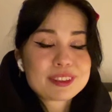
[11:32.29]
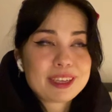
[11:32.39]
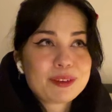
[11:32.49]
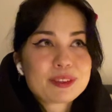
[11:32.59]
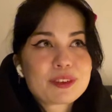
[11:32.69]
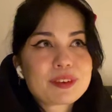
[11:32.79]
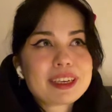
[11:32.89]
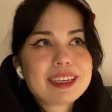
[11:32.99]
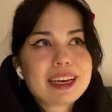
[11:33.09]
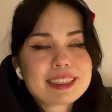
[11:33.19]
I also
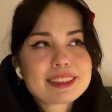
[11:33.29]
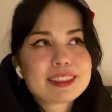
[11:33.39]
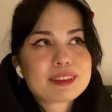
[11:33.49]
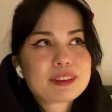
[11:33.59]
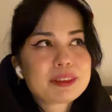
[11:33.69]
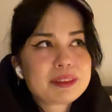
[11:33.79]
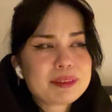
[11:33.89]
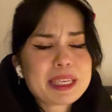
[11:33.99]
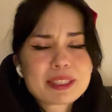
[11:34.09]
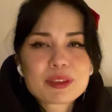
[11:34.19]
realized that it's